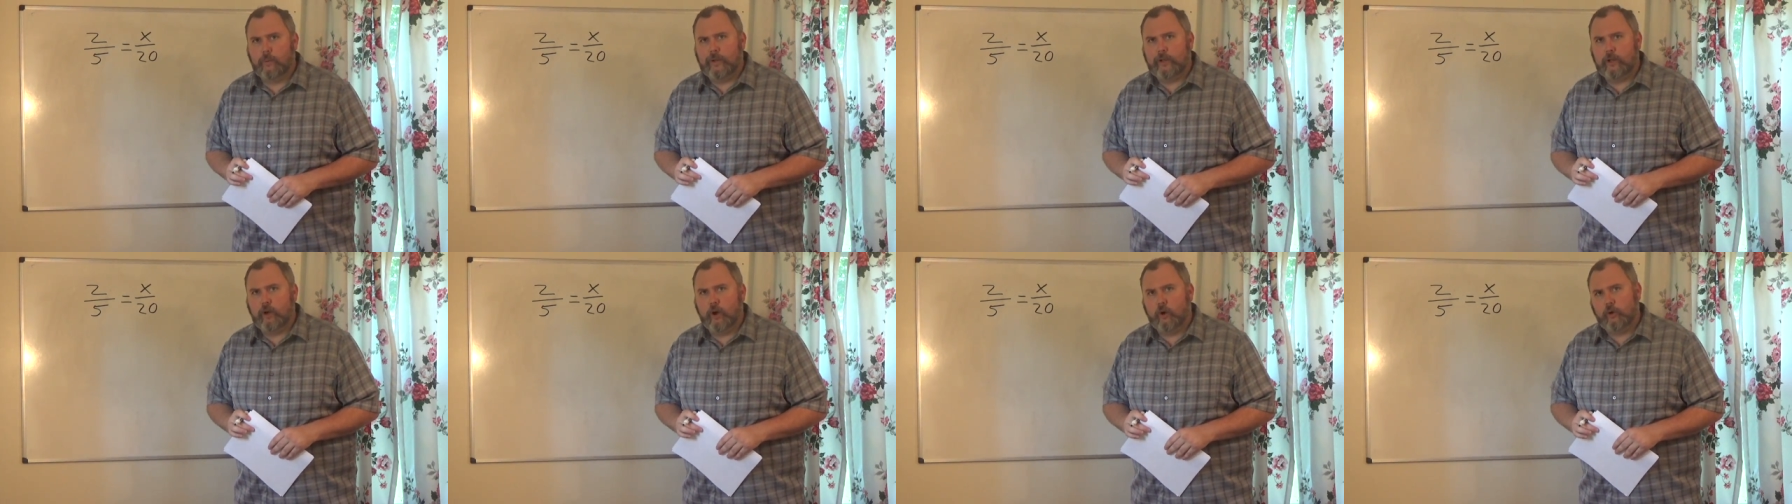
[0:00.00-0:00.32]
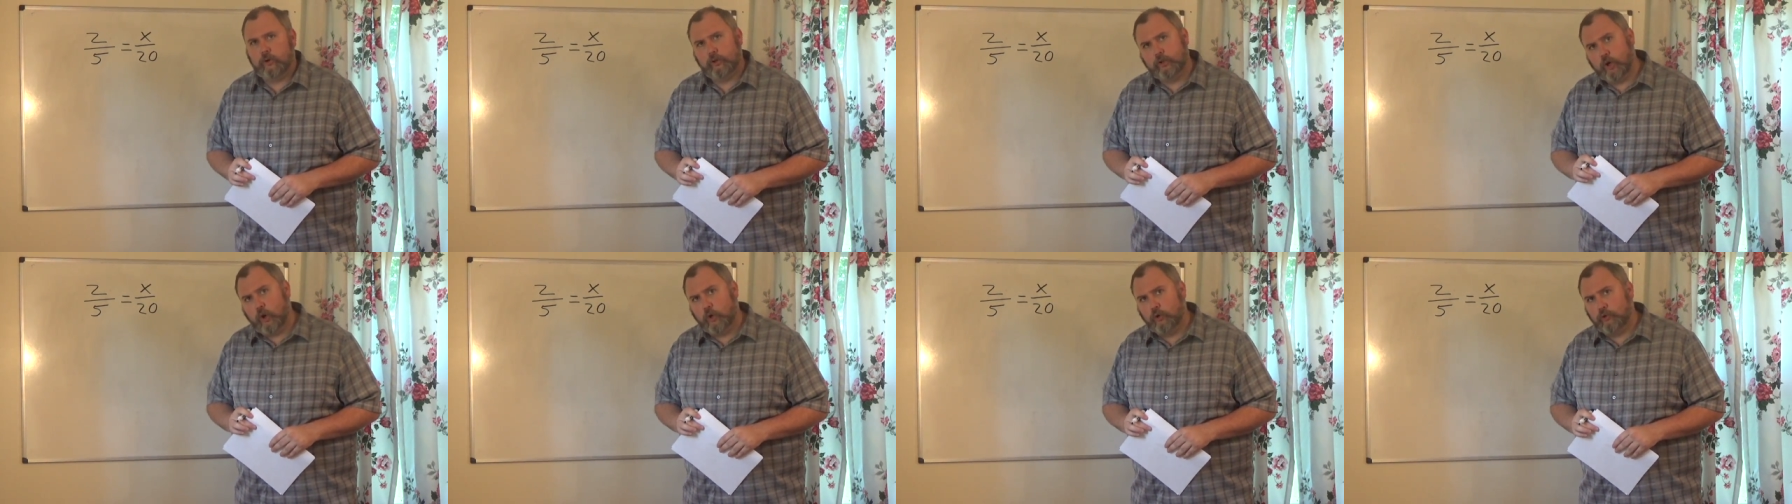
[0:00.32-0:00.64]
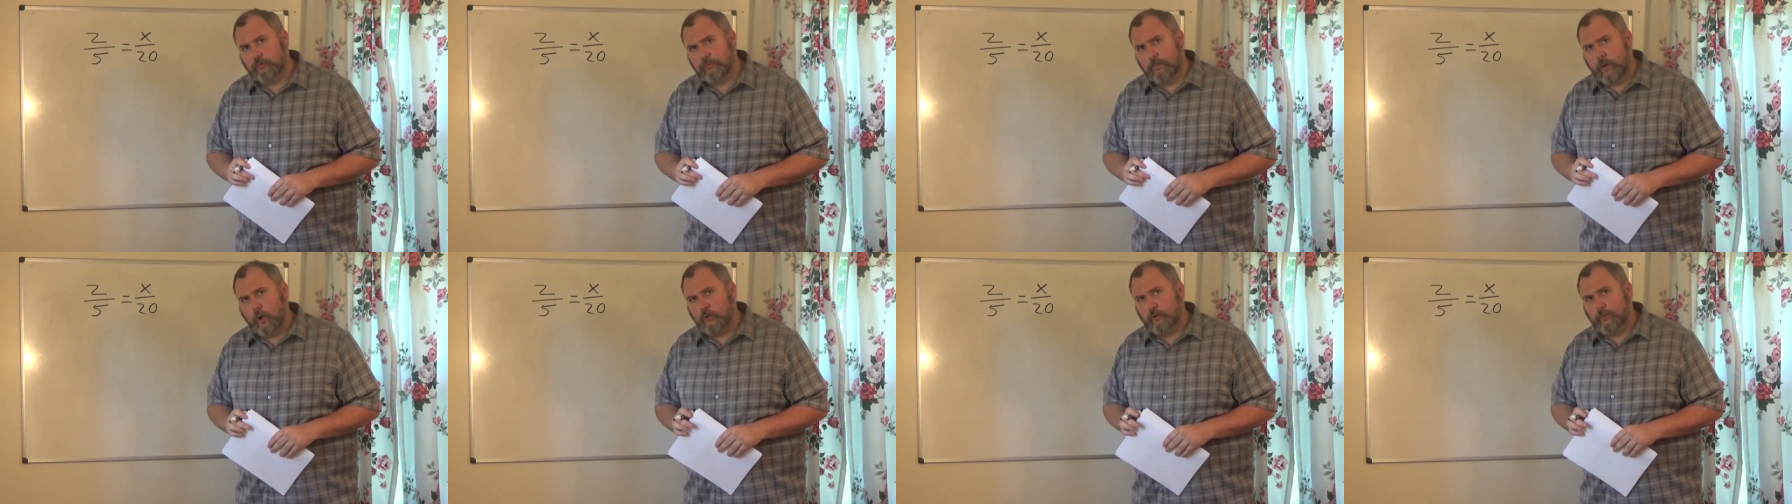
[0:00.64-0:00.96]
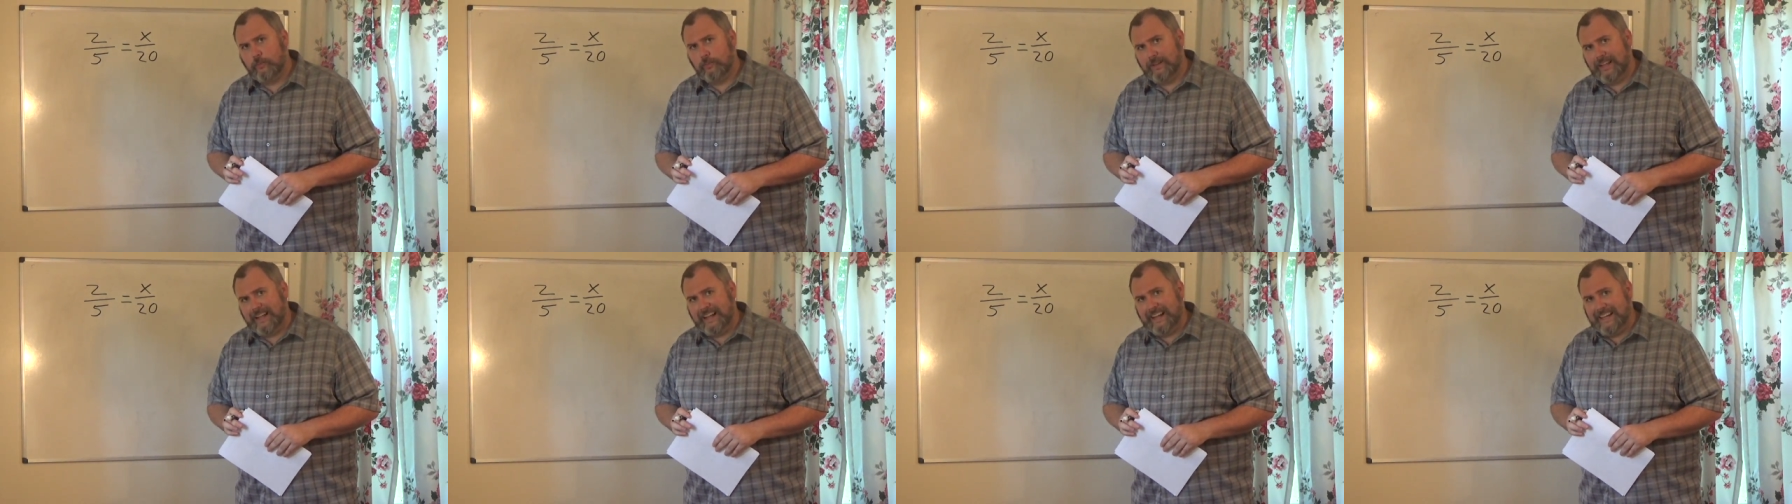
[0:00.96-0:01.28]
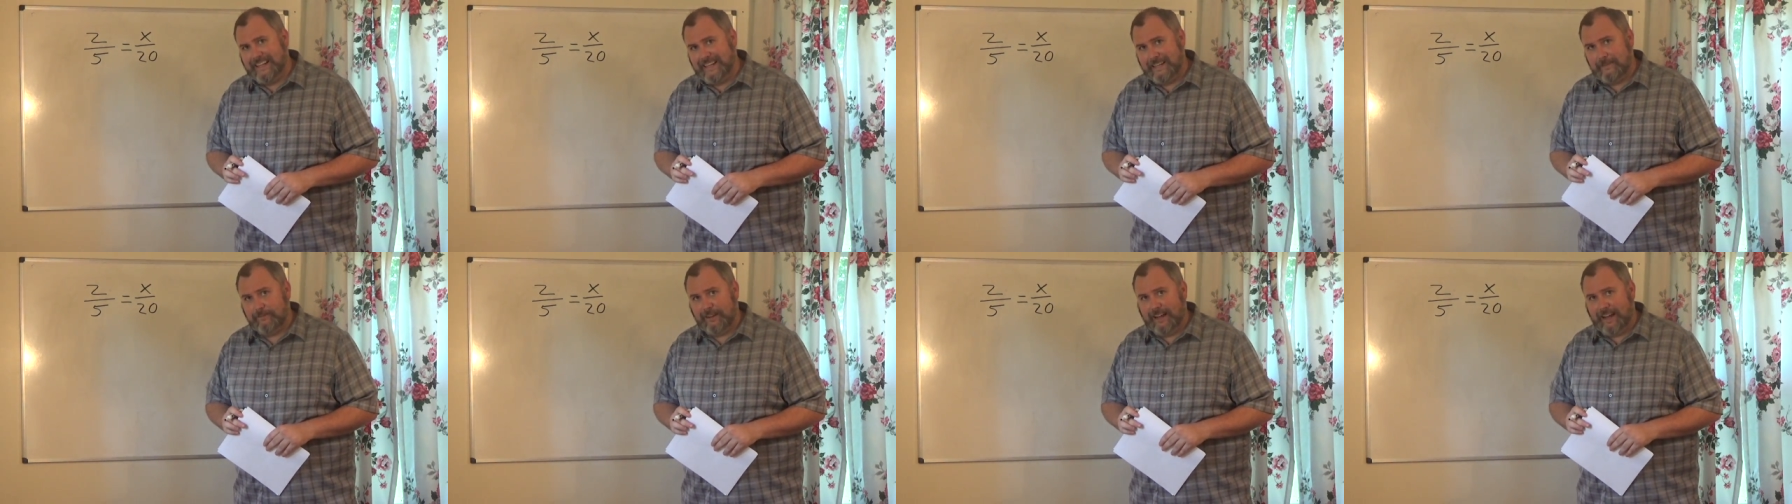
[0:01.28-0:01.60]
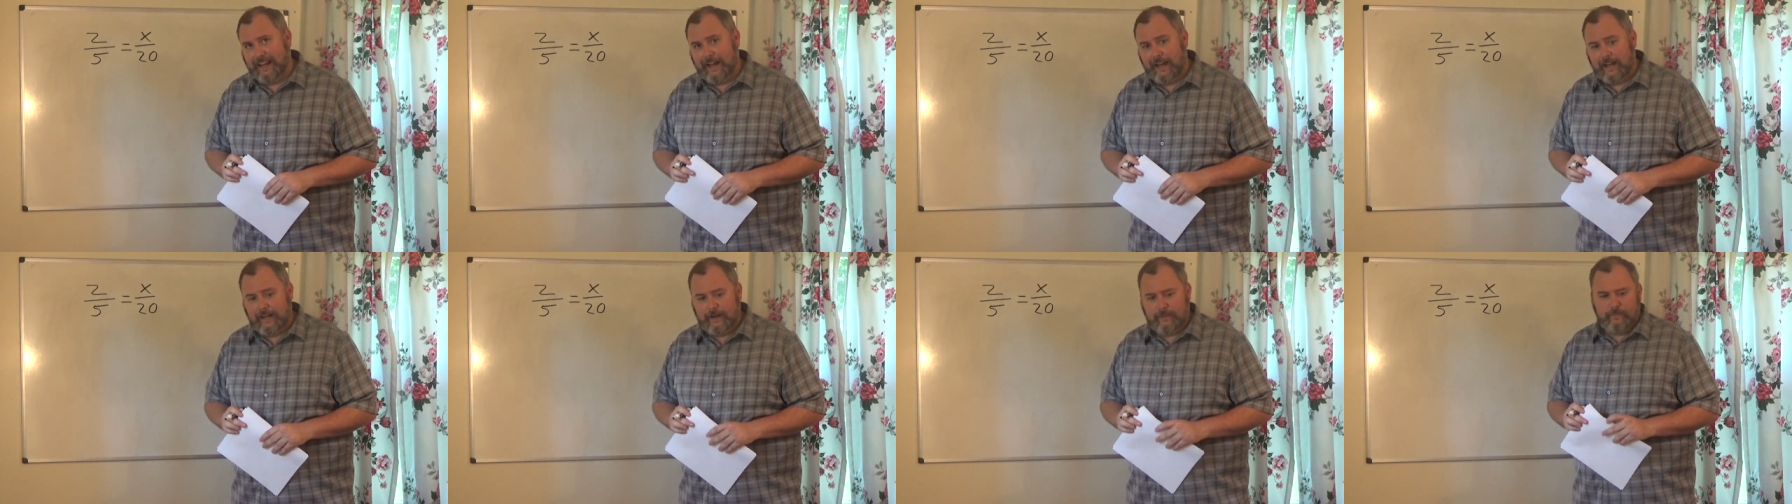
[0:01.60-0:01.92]
we call cross multiply and
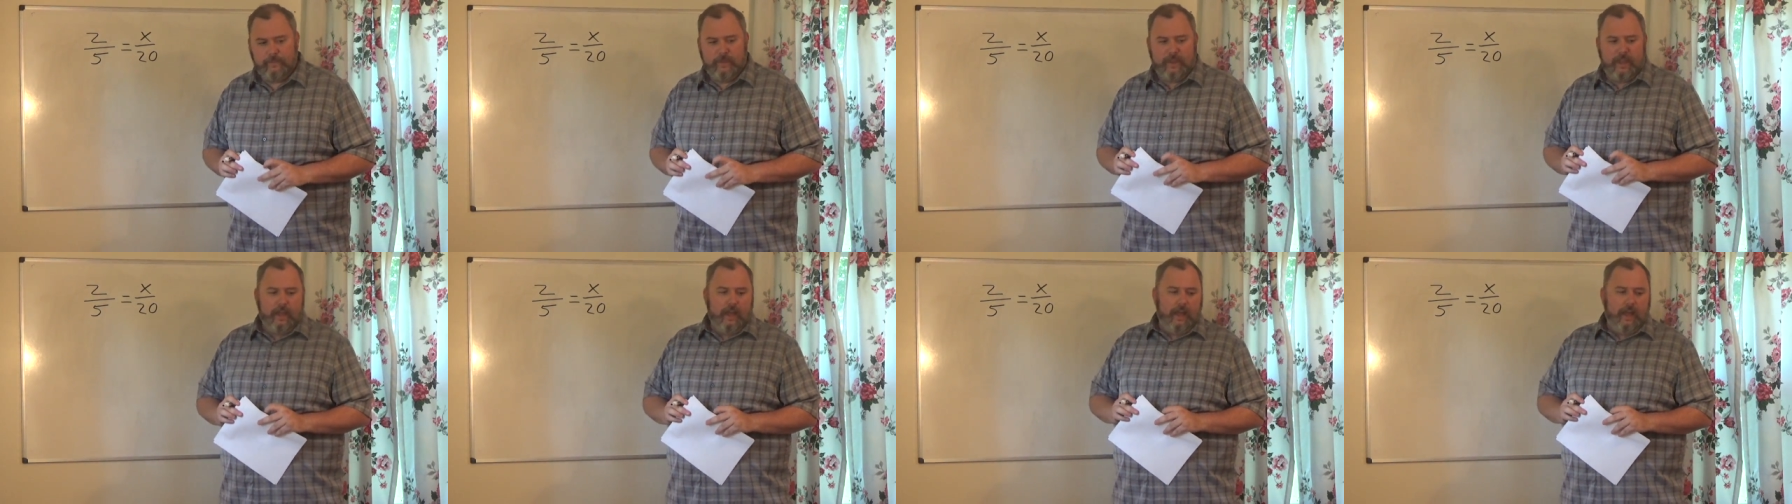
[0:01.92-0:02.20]
divide.